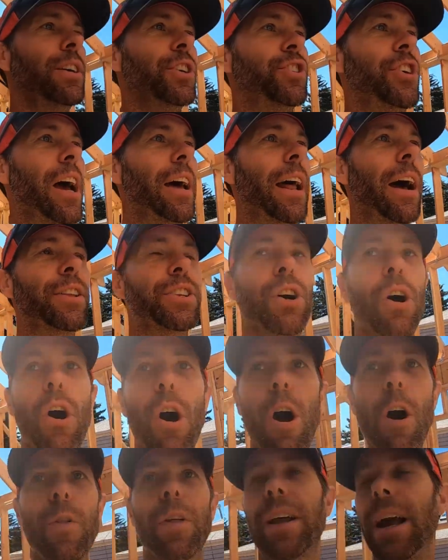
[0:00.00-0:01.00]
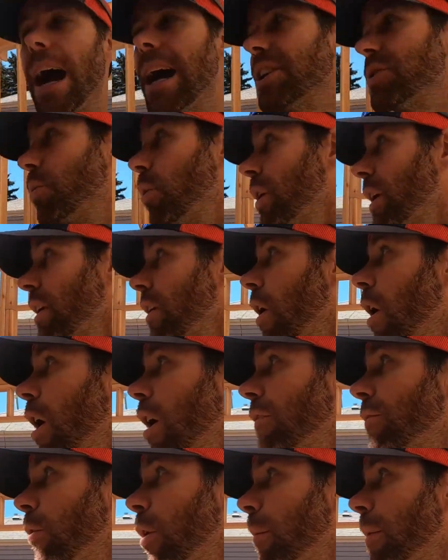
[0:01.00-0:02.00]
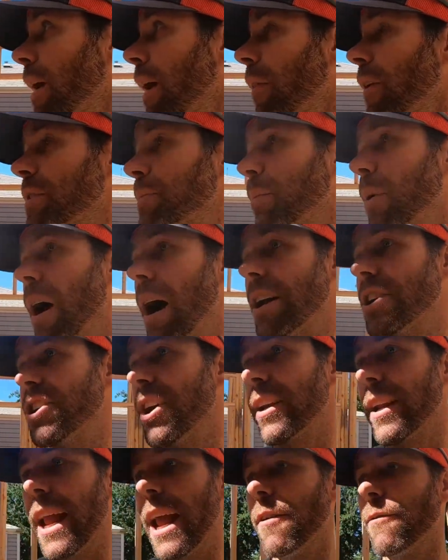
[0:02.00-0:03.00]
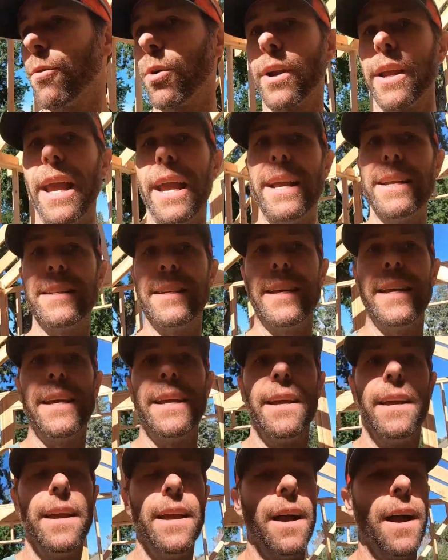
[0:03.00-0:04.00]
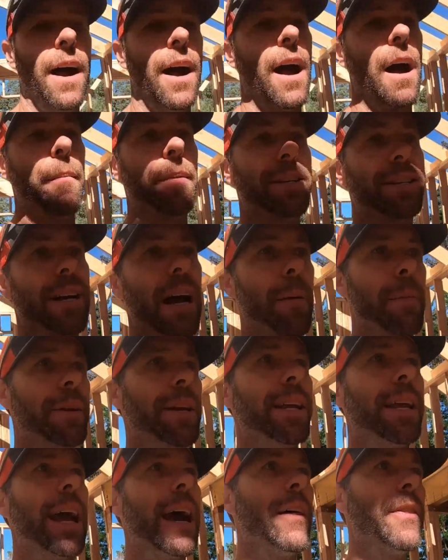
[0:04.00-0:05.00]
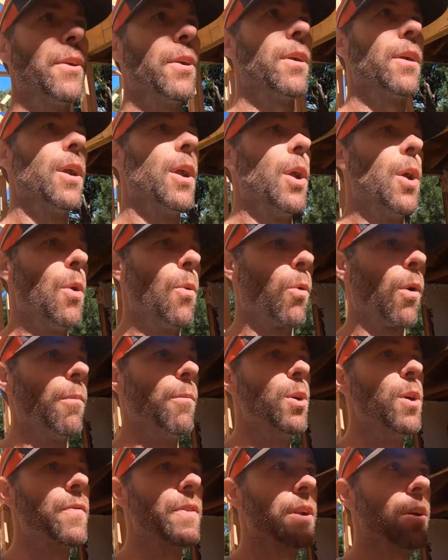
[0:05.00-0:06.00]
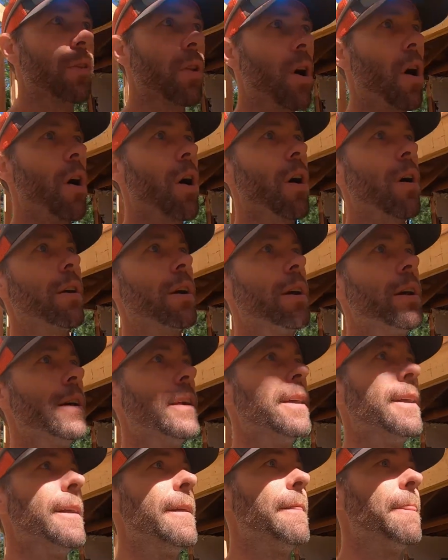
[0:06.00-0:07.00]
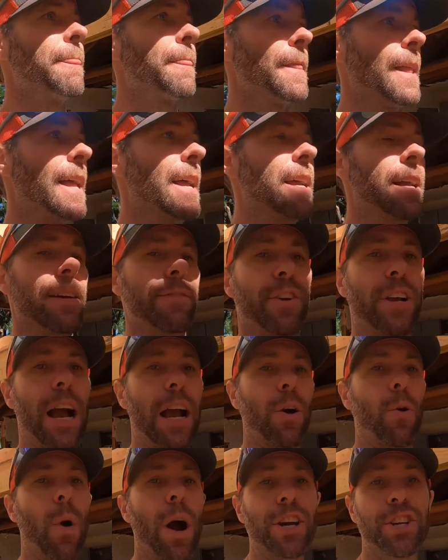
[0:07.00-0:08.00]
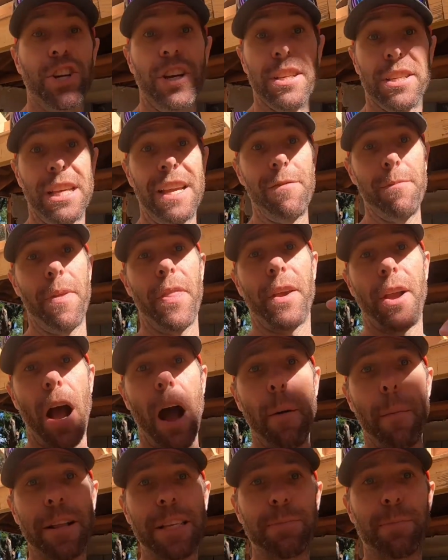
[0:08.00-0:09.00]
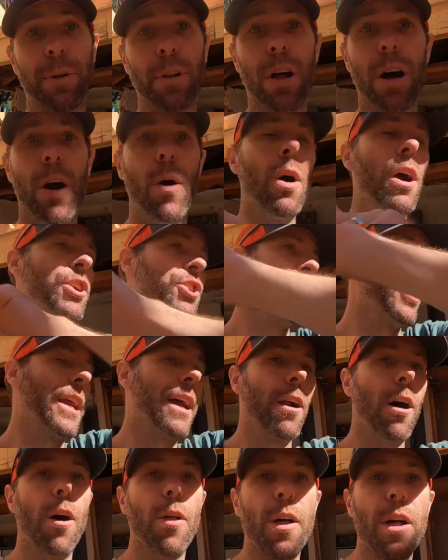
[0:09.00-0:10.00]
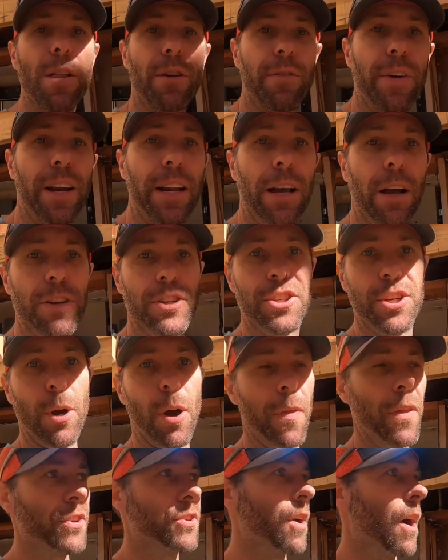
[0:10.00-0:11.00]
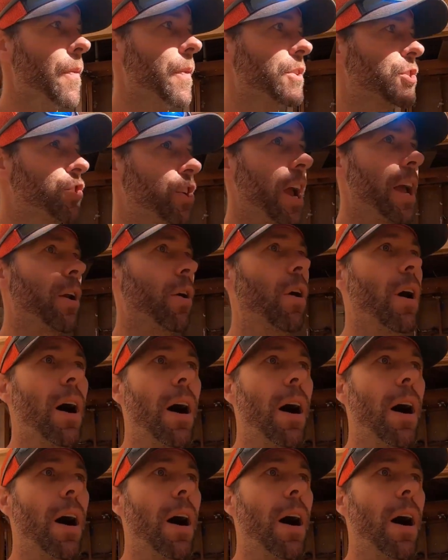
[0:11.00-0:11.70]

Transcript: Shout out to all the guys working hard for me on this project and for Casey. Um, it's coming together. We're moving along. If you got questions, leave them in the comments below. Check out all the other videos too on this, on this channel.